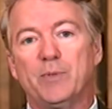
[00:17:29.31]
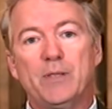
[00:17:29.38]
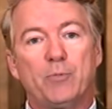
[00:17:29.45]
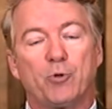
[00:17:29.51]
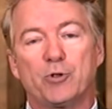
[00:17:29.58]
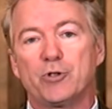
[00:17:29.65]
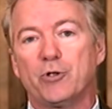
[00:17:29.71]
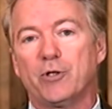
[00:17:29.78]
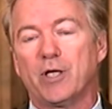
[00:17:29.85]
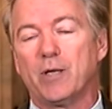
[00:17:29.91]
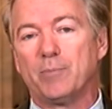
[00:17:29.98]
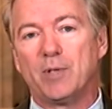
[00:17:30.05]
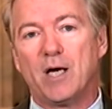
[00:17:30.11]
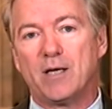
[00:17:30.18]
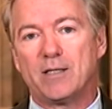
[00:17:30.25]
and people are turning
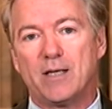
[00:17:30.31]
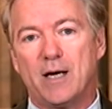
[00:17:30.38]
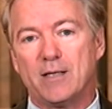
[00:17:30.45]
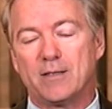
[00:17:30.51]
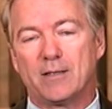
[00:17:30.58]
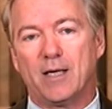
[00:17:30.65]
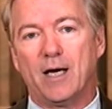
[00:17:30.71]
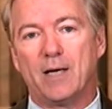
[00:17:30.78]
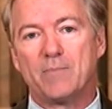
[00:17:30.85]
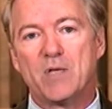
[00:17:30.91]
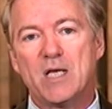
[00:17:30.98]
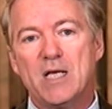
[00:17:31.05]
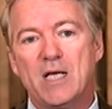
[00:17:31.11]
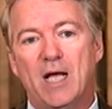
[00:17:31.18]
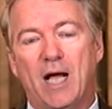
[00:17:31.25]
a blind eye to
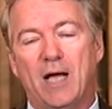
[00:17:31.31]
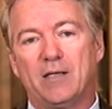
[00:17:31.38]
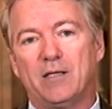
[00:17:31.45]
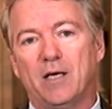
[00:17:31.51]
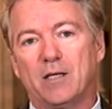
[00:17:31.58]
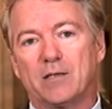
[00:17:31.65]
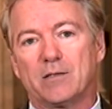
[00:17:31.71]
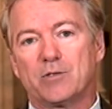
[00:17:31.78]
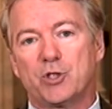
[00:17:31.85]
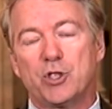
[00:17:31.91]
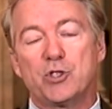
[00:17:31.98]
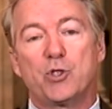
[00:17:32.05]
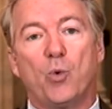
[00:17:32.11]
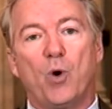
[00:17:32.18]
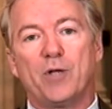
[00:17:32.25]
that, and yet
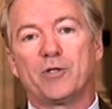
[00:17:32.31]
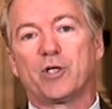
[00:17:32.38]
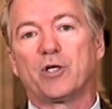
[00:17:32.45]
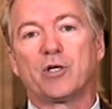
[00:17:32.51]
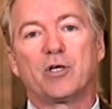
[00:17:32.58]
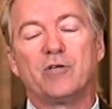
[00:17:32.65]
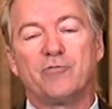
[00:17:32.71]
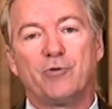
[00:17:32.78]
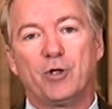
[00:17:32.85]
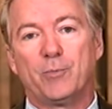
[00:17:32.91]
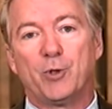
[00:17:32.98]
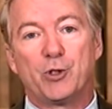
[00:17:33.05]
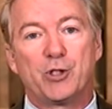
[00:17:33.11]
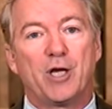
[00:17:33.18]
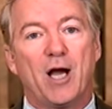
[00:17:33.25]
she's the one that could
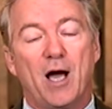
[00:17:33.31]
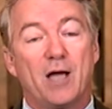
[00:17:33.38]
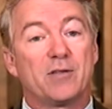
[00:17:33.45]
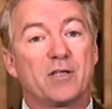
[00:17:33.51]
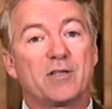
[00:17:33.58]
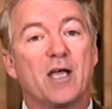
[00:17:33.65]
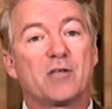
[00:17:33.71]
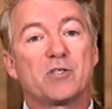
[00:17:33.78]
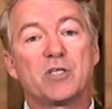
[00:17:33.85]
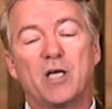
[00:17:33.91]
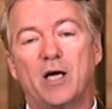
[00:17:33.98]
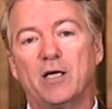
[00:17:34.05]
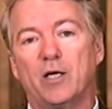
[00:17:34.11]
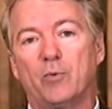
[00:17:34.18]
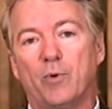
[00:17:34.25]
confirm or deny that that
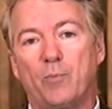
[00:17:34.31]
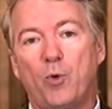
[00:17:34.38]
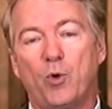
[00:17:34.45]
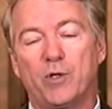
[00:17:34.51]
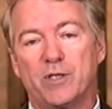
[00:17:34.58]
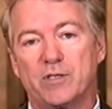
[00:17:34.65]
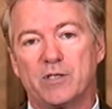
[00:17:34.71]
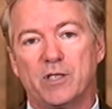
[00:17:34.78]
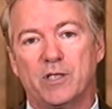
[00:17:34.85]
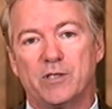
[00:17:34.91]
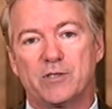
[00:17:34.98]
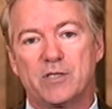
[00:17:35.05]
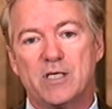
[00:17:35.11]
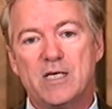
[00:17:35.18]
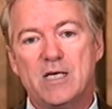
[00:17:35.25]
CIA report
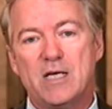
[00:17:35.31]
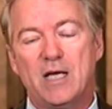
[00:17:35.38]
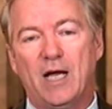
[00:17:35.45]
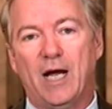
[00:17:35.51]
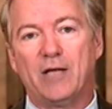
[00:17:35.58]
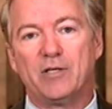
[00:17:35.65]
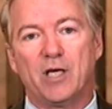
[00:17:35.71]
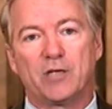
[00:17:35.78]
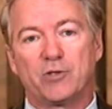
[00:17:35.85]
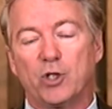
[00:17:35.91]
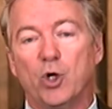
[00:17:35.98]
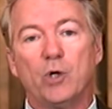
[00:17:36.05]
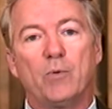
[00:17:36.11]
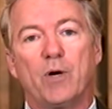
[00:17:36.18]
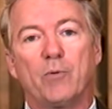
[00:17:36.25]
exists, and yet
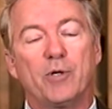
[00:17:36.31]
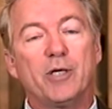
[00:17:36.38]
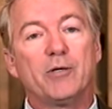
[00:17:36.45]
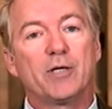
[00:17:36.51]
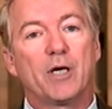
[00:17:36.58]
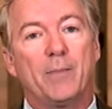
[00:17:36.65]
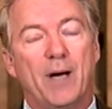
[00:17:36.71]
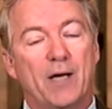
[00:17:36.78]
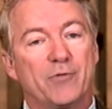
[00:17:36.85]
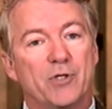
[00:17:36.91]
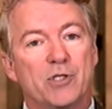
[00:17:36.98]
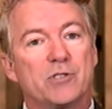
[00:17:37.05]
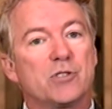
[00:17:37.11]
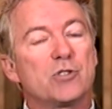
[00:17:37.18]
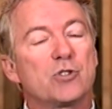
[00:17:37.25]
the only way we're hearing about
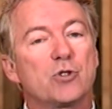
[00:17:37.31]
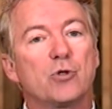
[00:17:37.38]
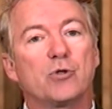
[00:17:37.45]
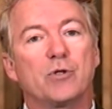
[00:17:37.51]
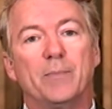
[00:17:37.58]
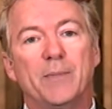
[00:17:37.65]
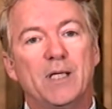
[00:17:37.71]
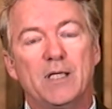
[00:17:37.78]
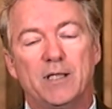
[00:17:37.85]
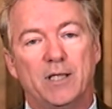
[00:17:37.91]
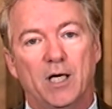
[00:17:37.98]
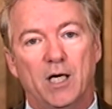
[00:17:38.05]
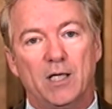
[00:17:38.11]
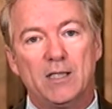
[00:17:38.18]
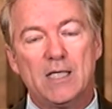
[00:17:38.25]
this is through the
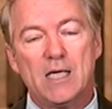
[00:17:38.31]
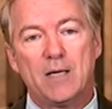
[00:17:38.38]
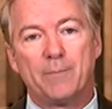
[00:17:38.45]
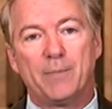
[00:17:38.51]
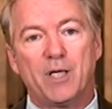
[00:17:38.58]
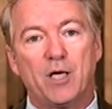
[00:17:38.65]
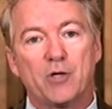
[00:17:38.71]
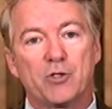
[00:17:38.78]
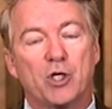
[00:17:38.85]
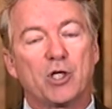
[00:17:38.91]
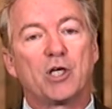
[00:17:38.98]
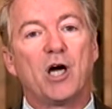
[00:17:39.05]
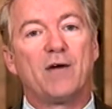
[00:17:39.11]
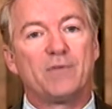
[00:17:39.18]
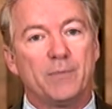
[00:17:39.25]
media, because our
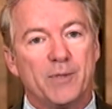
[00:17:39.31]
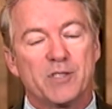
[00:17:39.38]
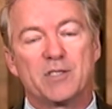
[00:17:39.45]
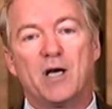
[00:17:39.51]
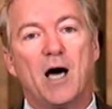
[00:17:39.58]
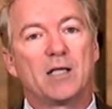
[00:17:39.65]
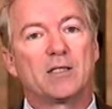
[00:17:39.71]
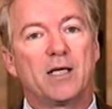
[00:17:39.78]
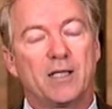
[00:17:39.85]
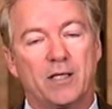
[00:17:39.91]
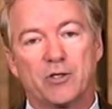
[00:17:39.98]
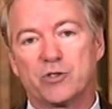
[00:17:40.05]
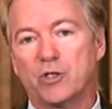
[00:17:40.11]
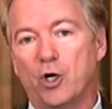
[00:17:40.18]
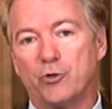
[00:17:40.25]
government's not
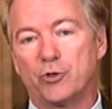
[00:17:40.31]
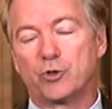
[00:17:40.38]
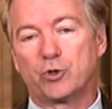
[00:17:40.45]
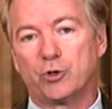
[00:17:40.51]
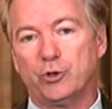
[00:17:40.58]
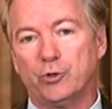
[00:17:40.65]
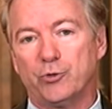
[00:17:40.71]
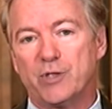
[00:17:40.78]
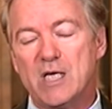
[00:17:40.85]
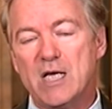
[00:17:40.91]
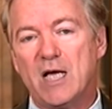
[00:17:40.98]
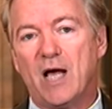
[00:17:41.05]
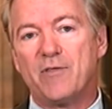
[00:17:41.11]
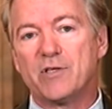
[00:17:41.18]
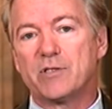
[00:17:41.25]
letting us know the truth.
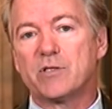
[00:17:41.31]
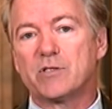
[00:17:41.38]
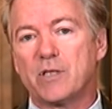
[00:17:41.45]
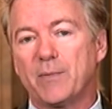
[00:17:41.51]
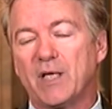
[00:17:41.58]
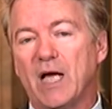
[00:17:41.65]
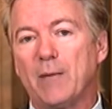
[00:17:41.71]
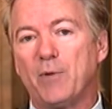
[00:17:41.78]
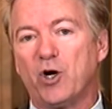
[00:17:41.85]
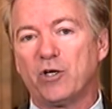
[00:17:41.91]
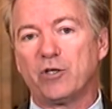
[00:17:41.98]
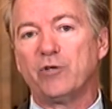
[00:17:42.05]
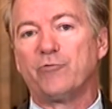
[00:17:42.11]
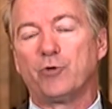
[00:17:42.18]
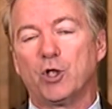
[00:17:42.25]
And this is something I've
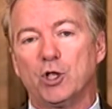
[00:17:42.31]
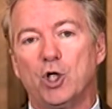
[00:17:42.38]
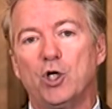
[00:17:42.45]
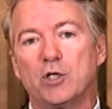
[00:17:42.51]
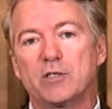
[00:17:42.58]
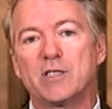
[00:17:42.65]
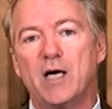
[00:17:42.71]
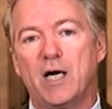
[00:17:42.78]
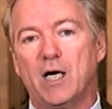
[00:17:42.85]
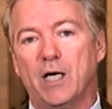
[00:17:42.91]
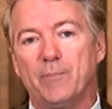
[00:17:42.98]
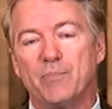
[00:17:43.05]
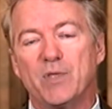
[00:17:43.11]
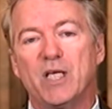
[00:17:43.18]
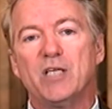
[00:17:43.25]
argued for a long
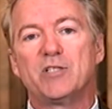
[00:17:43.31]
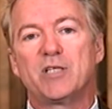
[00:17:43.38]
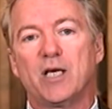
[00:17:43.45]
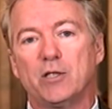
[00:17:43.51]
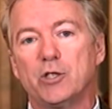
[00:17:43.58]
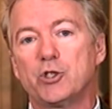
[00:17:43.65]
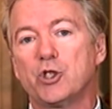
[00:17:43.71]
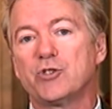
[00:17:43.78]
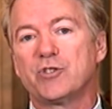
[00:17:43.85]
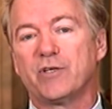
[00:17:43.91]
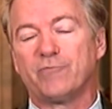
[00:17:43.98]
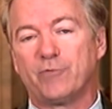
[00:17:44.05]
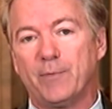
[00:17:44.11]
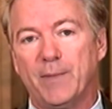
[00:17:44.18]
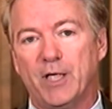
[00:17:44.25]
time. Intelligence
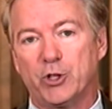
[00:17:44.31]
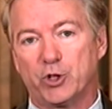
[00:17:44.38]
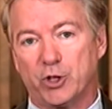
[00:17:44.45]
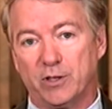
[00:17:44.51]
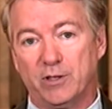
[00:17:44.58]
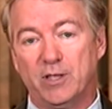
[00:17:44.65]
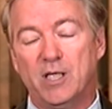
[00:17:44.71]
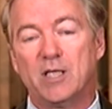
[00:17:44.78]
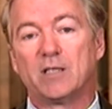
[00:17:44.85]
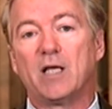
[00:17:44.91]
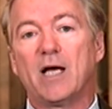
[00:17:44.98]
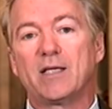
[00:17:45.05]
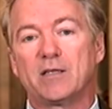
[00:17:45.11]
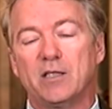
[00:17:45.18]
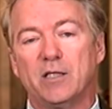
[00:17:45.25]
information
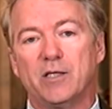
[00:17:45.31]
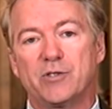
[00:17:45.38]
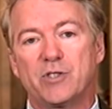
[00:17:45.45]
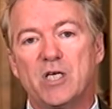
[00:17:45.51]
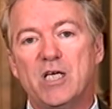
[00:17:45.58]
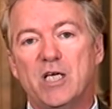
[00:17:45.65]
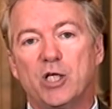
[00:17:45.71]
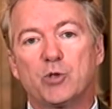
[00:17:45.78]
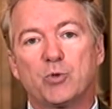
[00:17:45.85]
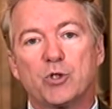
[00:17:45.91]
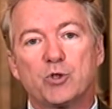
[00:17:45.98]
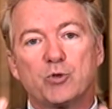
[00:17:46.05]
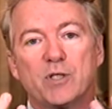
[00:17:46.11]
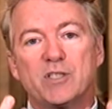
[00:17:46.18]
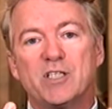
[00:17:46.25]
like this is
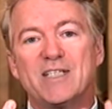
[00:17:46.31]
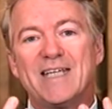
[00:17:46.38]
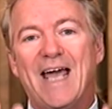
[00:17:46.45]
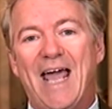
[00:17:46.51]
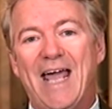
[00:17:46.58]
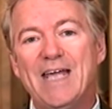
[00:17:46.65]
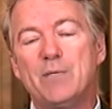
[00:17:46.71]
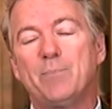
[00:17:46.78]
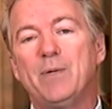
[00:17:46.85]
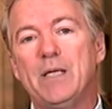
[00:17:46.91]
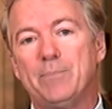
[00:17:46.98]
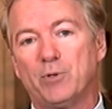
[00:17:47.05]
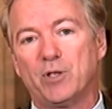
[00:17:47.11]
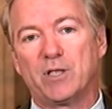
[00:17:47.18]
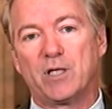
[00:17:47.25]
restricted to eight
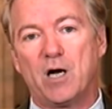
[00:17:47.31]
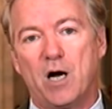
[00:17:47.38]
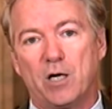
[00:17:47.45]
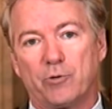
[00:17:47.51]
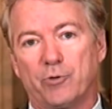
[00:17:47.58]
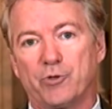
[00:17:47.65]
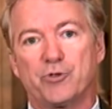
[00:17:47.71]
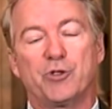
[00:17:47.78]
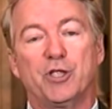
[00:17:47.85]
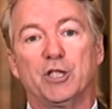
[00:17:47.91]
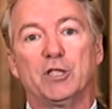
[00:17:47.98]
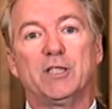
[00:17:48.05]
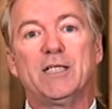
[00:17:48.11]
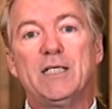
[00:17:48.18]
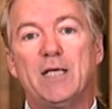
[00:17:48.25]
people in Congress. The
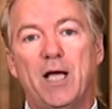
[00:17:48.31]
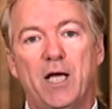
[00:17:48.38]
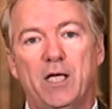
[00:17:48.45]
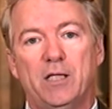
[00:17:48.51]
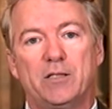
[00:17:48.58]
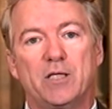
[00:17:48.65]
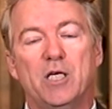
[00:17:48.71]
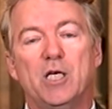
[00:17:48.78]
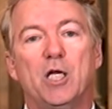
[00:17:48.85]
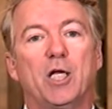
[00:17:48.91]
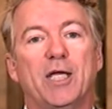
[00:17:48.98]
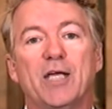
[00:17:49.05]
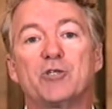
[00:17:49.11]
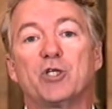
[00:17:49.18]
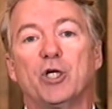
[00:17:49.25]
elite eight
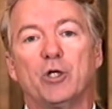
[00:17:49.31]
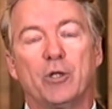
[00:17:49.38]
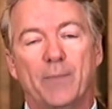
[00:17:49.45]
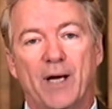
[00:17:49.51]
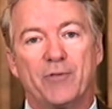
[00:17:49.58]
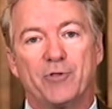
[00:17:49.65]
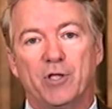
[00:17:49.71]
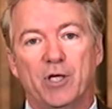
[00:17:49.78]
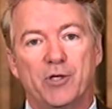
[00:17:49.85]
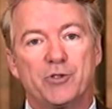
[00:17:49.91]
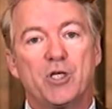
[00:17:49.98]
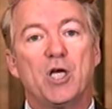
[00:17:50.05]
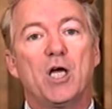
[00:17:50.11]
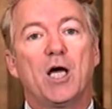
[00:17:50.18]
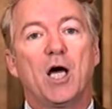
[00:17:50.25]
get to hear about
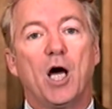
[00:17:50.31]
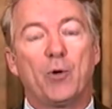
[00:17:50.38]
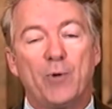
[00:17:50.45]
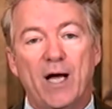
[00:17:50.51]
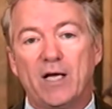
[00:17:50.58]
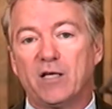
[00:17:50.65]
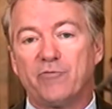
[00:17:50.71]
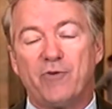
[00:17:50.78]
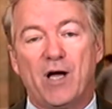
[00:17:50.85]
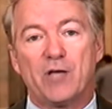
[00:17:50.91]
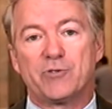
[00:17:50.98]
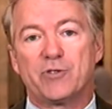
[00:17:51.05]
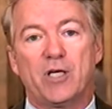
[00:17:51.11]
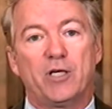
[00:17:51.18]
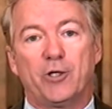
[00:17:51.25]
this. A
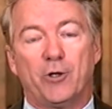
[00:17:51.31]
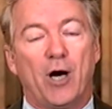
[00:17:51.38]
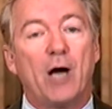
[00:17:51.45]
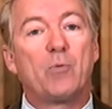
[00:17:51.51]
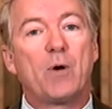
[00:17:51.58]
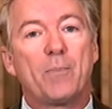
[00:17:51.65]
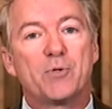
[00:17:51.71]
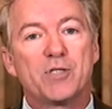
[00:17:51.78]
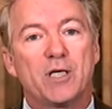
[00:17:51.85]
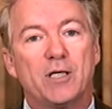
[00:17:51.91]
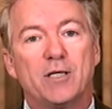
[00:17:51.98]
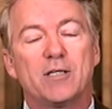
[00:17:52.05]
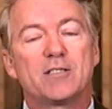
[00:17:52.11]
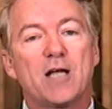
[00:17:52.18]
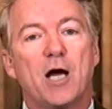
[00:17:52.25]
rank-and-file senator, I represent
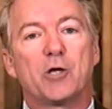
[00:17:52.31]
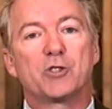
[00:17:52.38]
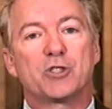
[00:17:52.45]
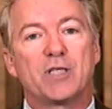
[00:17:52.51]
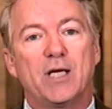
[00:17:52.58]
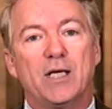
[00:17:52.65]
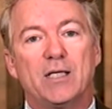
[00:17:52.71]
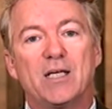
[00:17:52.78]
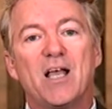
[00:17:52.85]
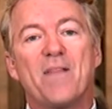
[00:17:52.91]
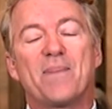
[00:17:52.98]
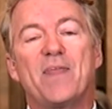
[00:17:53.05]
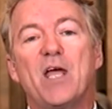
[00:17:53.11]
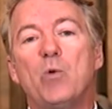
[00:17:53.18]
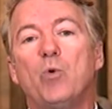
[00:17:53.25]
an entire state,
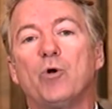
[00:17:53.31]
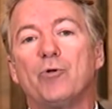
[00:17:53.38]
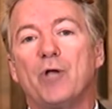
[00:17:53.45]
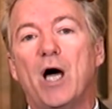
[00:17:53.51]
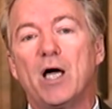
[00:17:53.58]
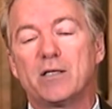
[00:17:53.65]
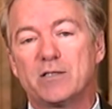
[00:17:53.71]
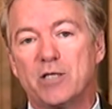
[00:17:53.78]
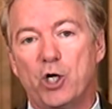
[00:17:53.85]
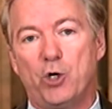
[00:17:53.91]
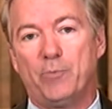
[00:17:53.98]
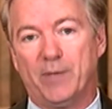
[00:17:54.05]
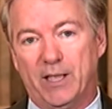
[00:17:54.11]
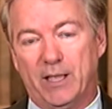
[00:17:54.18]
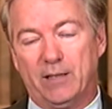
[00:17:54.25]
they will not
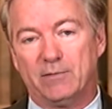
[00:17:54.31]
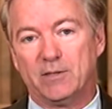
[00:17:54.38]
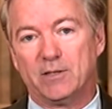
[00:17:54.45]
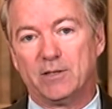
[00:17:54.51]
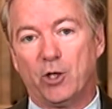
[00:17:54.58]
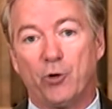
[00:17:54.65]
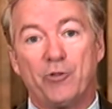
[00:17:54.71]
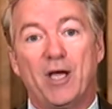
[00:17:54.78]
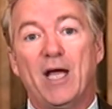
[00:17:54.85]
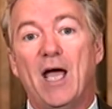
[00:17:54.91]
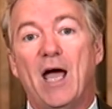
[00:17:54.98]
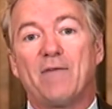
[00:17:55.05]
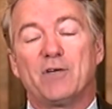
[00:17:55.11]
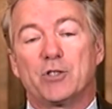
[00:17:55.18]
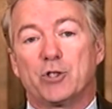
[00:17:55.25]
tell me, or they
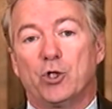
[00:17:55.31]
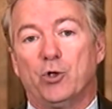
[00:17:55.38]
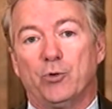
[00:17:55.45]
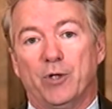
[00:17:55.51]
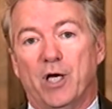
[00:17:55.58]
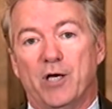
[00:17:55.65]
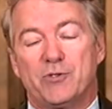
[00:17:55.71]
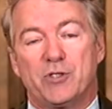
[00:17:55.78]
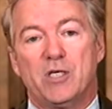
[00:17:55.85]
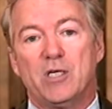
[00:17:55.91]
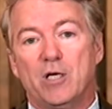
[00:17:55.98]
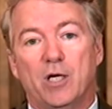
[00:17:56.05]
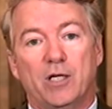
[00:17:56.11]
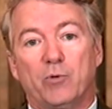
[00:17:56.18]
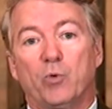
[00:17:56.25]
haven't told us,
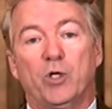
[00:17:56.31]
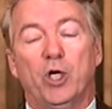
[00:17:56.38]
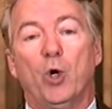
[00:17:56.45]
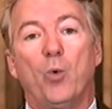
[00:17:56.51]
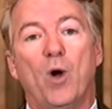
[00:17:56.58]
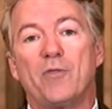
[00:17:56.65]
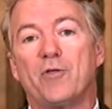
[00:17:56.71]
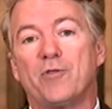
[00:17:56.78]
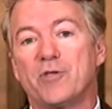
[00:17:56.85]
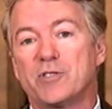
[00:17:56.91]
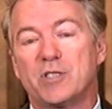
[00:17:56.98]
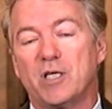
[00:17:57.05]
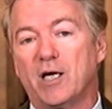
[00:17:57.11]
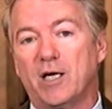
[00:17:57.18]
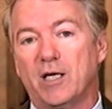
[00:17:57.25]
you know, whether the
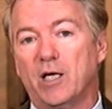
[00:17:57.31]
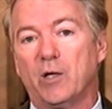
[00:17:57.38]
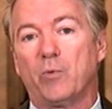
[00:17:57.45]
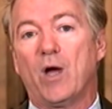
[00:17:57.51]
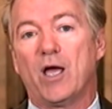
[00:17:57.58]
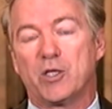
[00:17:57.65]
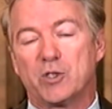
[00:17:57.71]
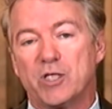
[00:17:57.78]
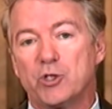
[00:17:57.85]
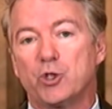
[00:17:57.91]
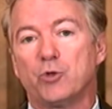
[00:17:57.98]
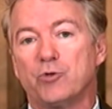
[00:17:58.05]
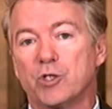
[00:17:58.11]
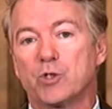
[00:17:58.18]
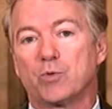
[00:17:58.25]
CIA has
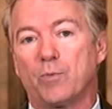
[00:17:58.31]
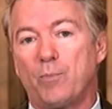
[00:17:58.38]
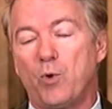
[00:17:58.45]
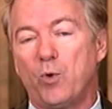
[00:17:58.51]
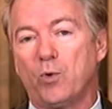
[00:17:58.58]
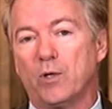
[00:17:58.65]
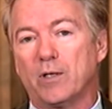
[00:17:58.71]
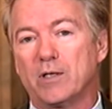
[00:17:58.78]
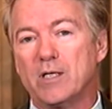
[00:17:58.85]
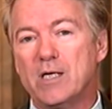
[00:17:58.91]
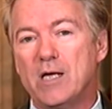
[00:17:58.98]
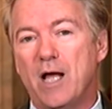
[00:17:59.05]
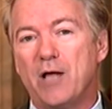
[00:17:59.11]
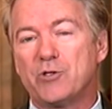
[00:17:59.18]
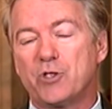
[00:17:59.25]
issued this report.
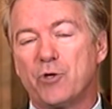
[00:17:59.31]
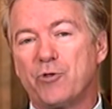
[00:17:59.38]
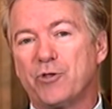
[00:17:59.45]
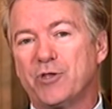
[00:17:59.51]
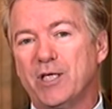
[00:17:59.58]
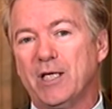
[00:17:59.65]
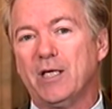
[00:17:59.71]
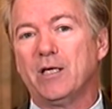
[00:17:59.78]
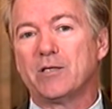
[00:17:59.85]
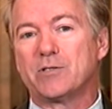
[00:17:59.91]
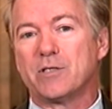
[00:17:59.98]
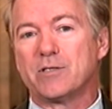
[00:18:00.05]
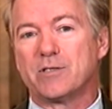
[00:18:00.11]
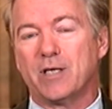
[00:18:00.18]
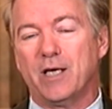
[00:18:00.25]
And so the thing
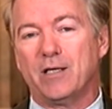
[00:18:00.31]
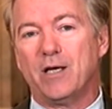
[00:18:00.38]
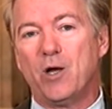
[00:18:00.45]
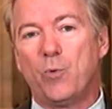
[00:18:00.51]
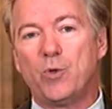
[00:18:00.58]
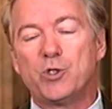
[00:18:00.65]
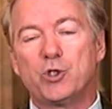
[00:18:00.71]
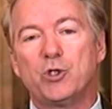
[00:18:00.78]
is that we